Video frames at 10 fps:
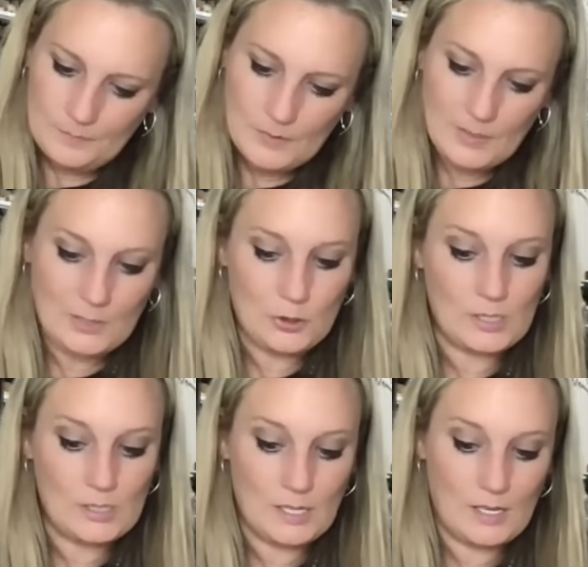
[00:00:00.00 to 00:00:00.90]
it
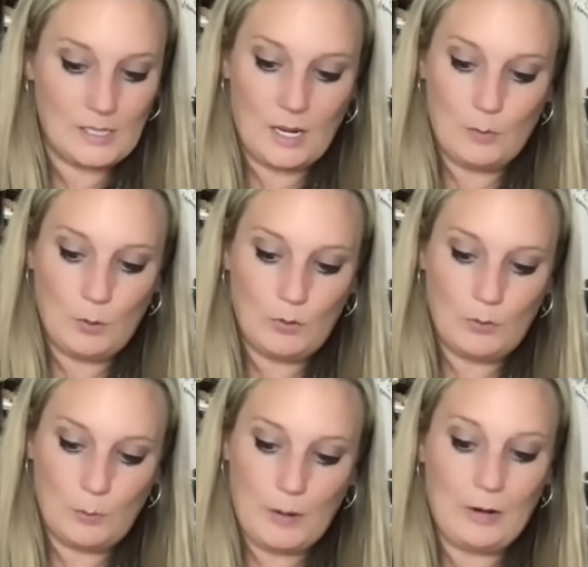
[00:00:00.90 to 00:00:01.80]
just says a handbook
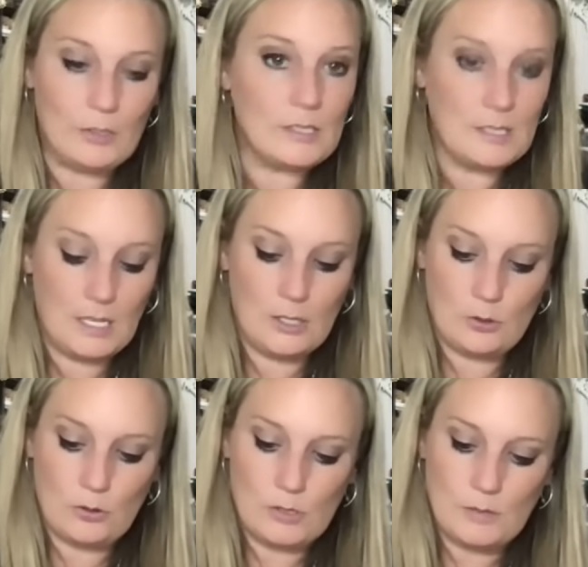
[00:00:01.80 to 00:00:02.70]
for parents and
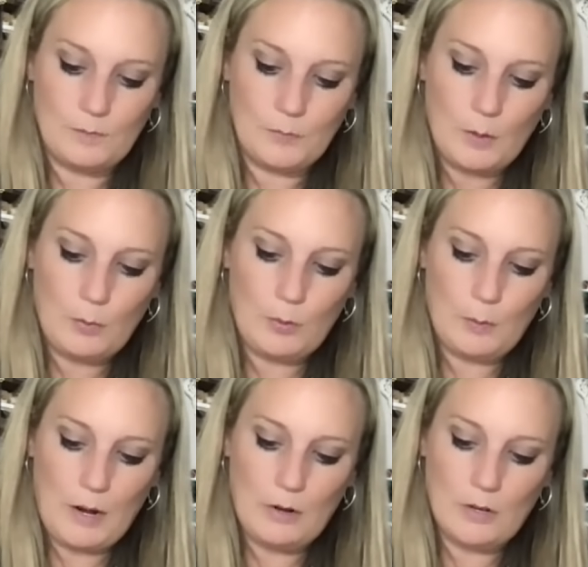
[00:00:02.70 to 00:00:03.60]
teachers,
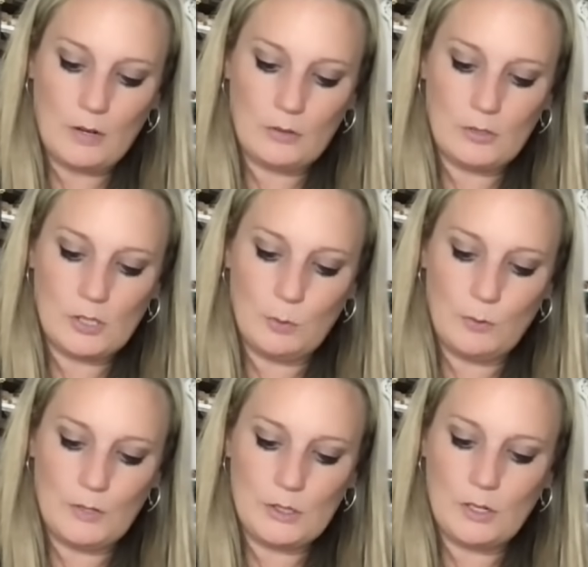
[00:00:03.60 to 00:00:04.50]
prepared under the
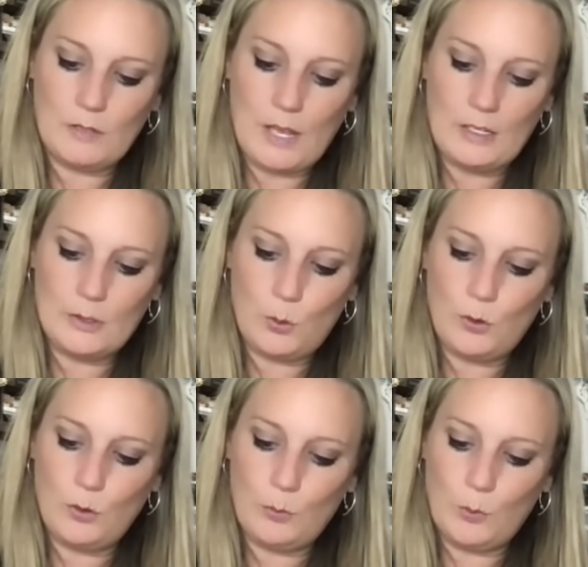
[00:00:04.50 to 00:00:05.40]
supervision of the
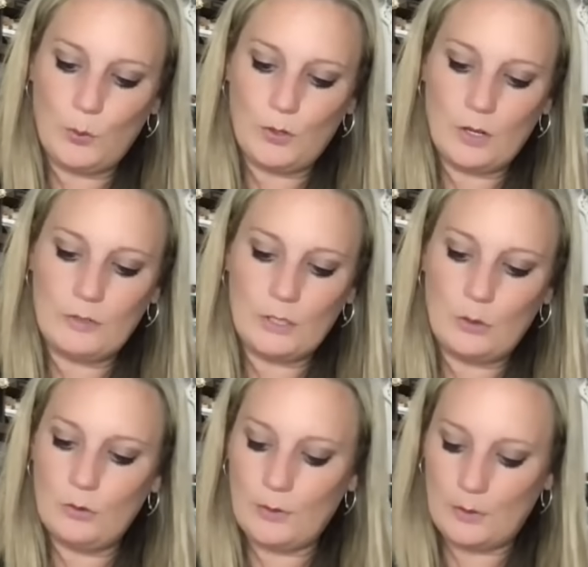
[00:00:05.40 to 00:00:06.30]
editorial board of the
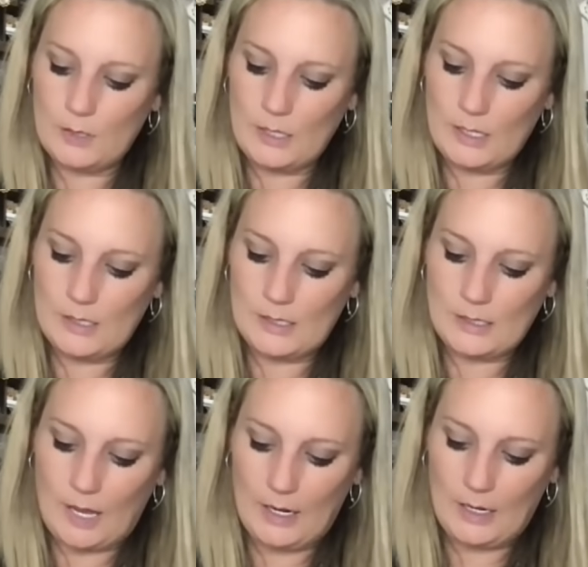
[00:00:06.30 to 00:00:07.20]
University
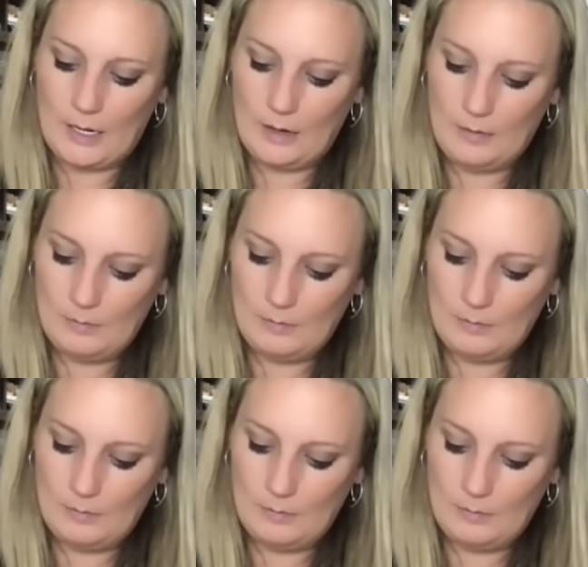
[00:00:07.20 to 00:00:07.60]
Society.